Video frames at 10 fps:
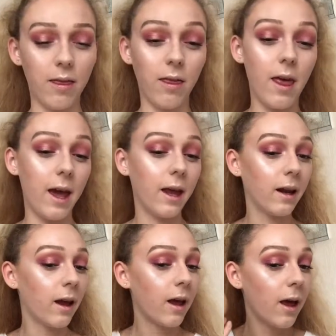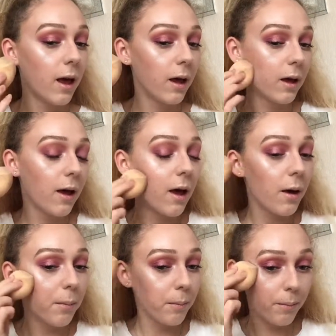And then
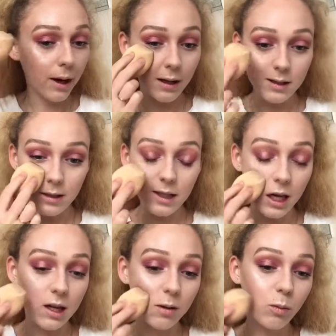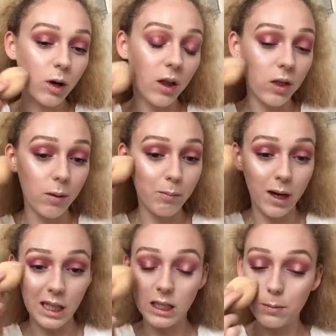pat it in with
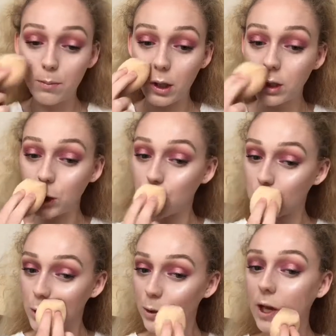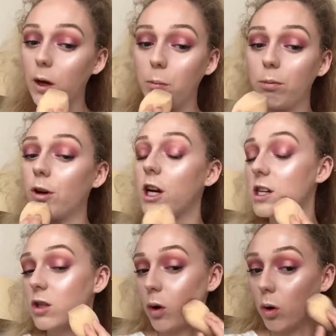my sponge to help
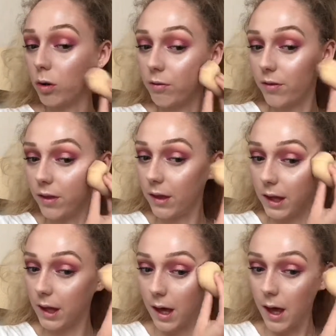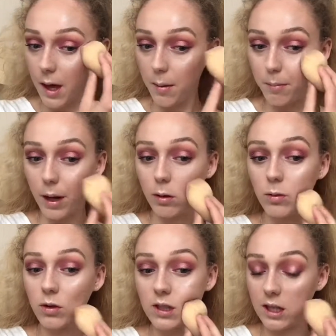press all of the
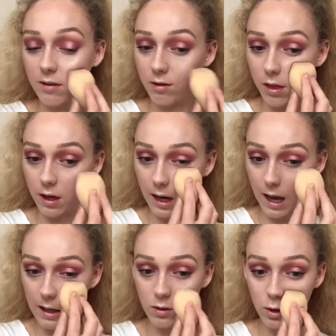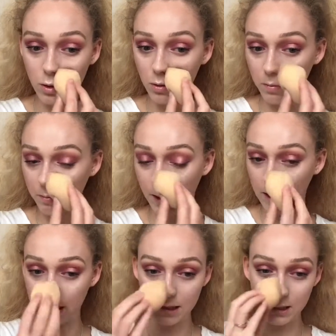powders and everything into
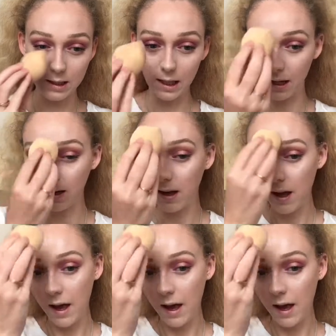my skin,